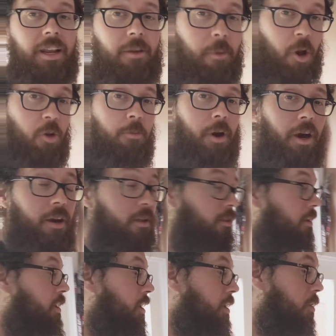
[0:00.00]
immobile,
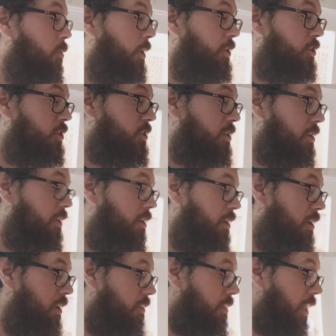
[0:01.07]
which
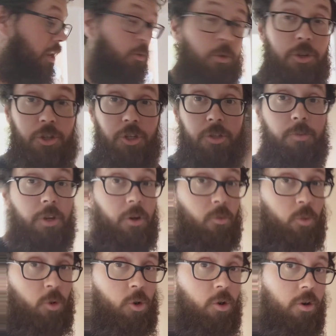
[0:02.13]
then it would just be a
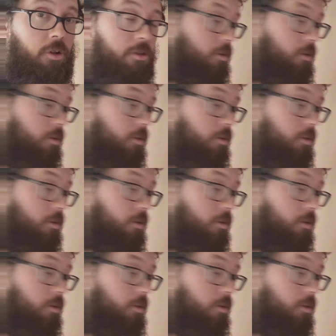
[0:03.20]
wall,